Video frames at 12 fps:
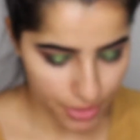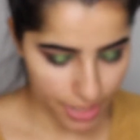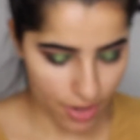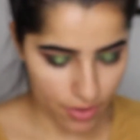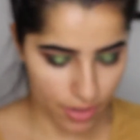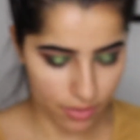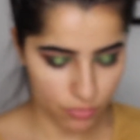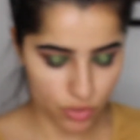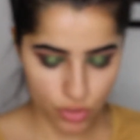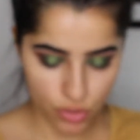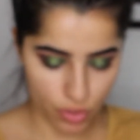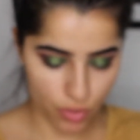work out, I am
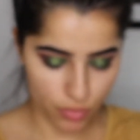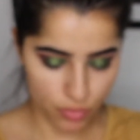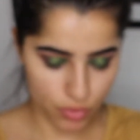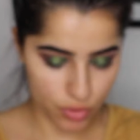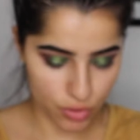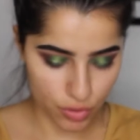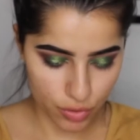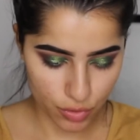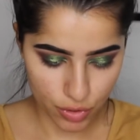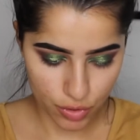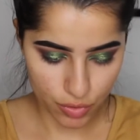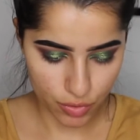just going
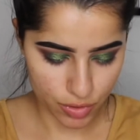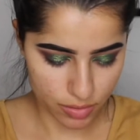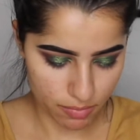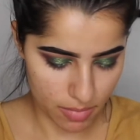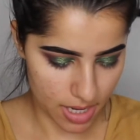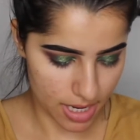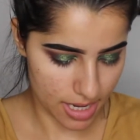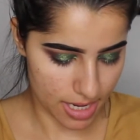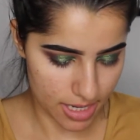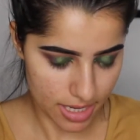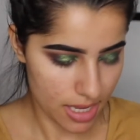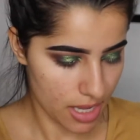to use
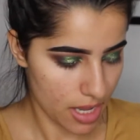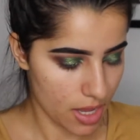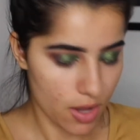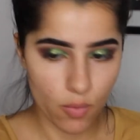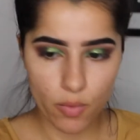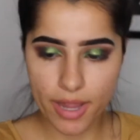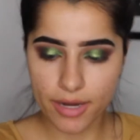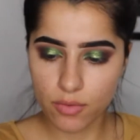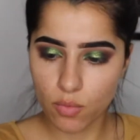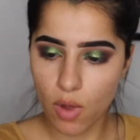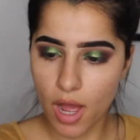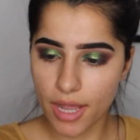my Wet
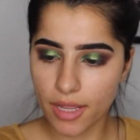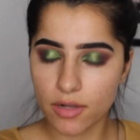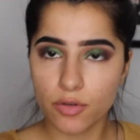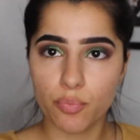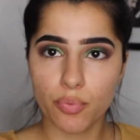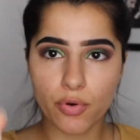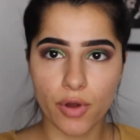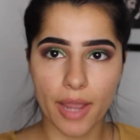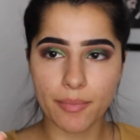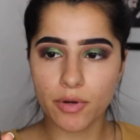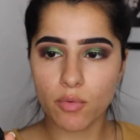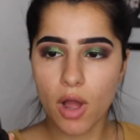n Wild
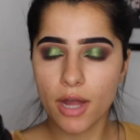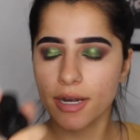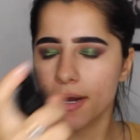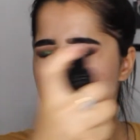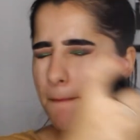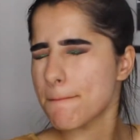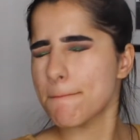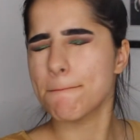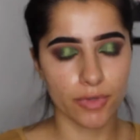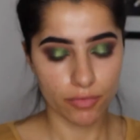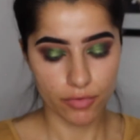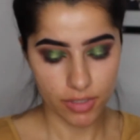primer water.
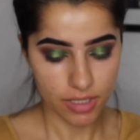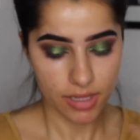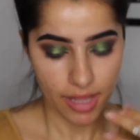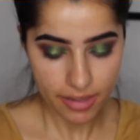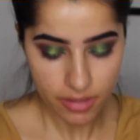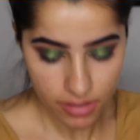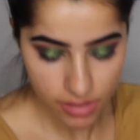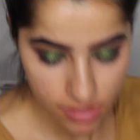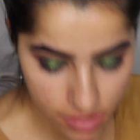I really like this